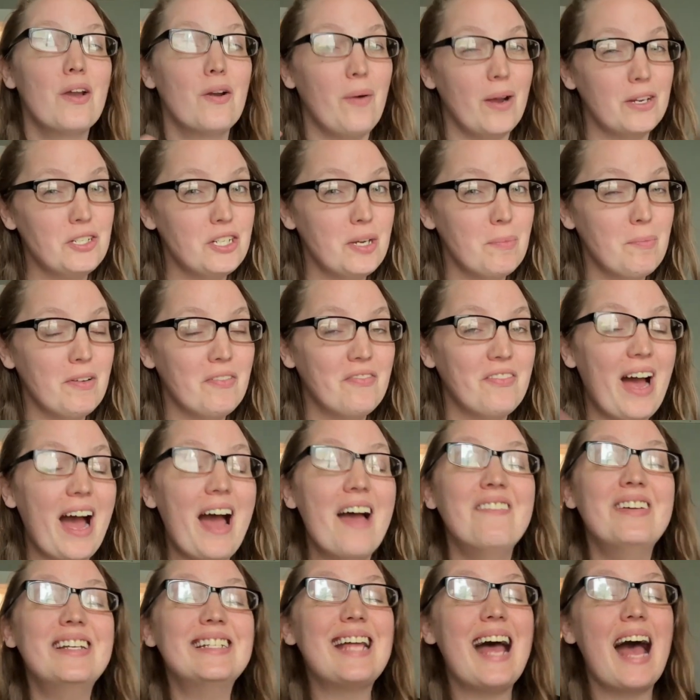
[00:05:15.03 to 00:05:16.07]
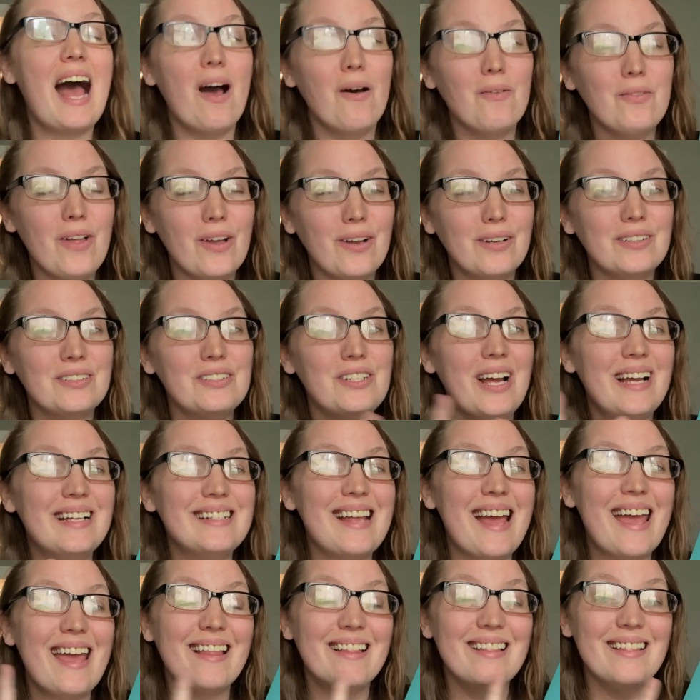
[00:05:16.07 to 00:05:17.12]
Question number five is how long does
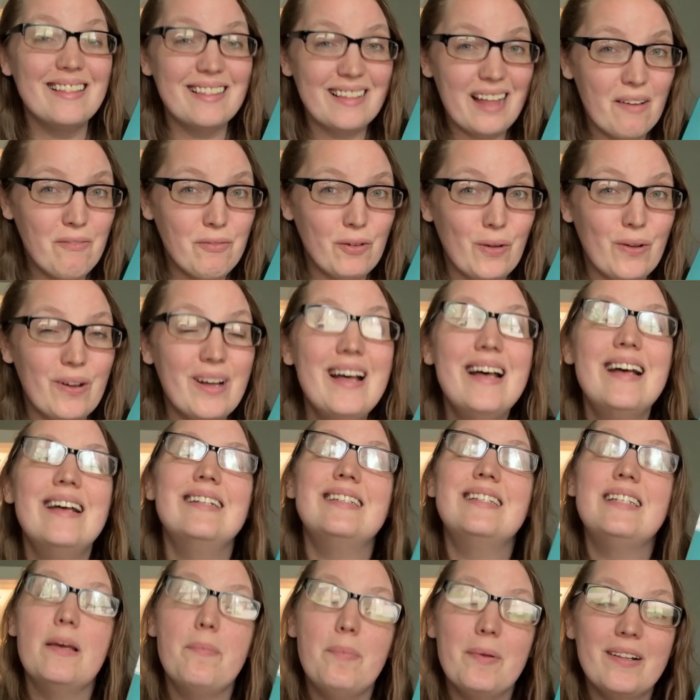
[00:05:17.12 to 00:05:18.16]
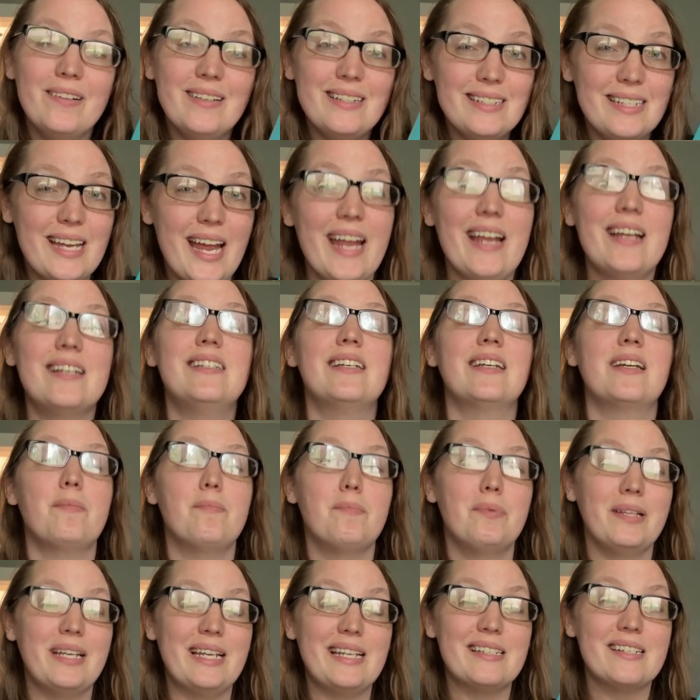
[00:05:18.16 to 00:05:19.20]
a level typically take to
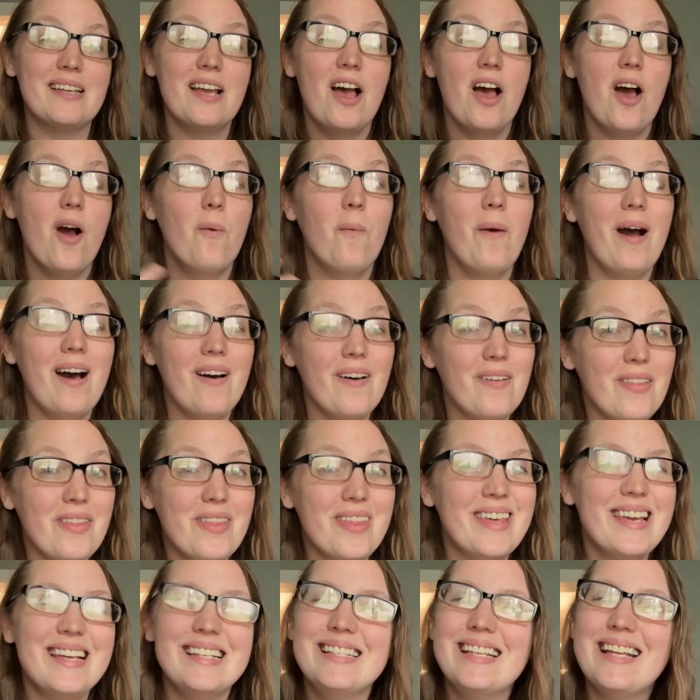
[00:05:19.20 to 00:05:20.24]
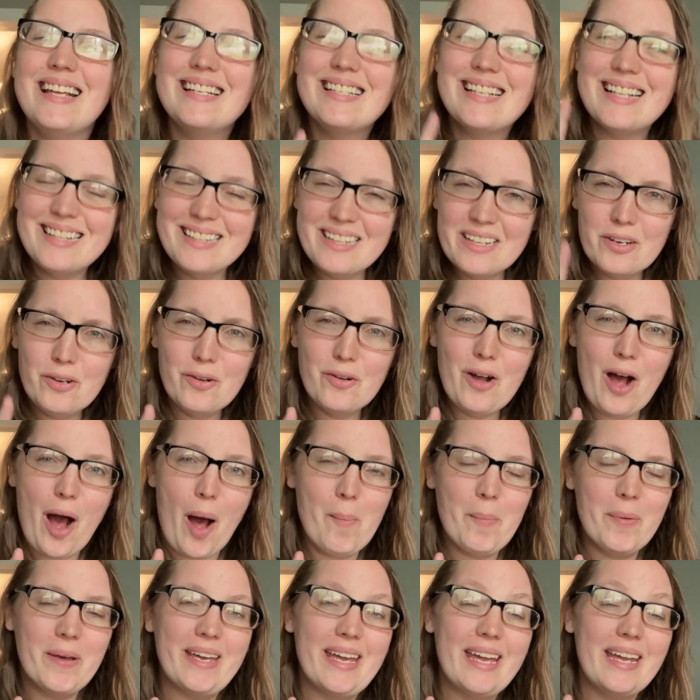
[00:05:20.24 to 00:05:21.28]
complete? Well, this is a little
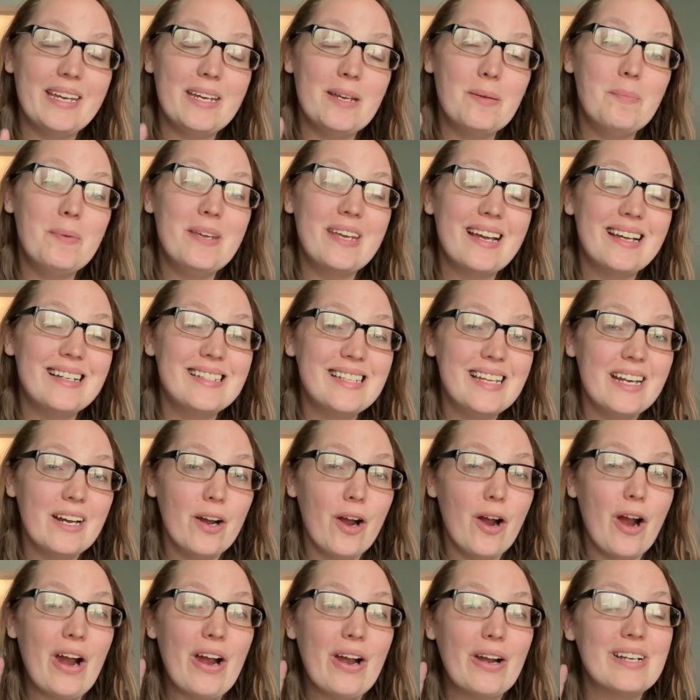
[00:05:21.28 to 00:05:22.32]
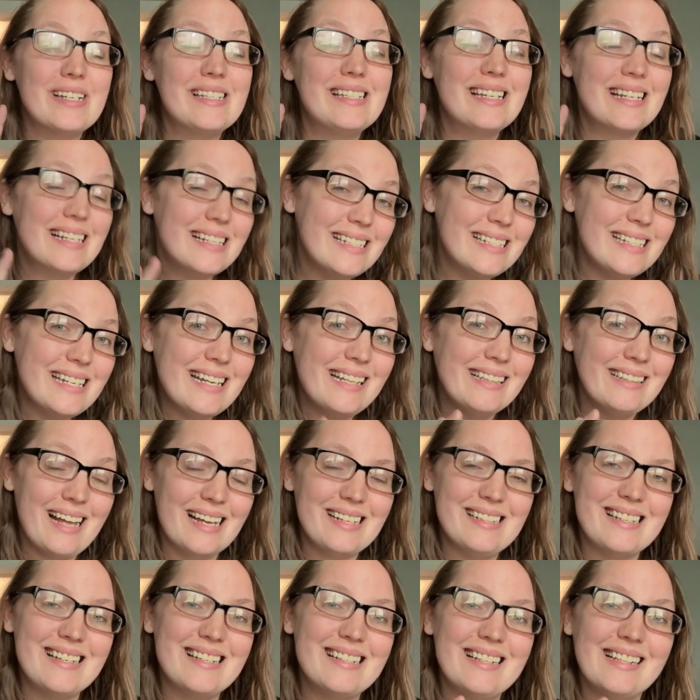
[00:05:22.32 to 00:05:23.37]
complicated because there are 60
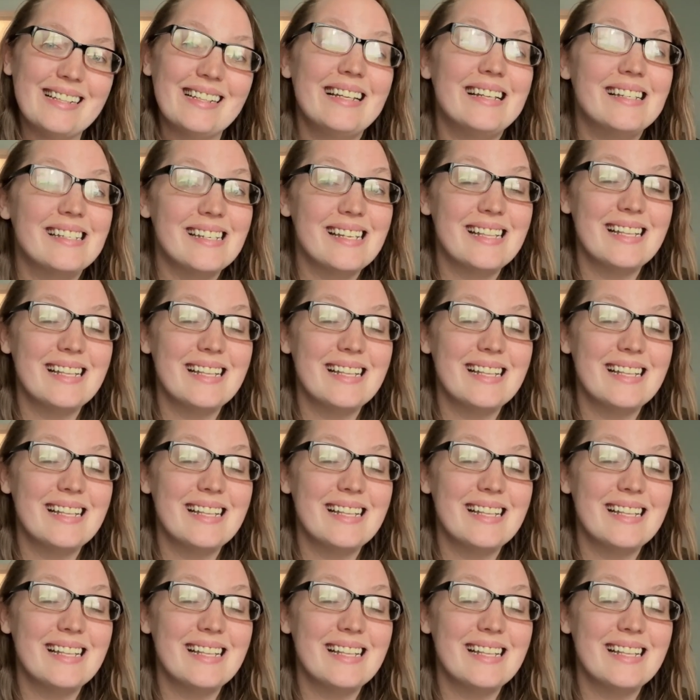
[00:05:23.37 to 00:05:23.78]
lessons, at least in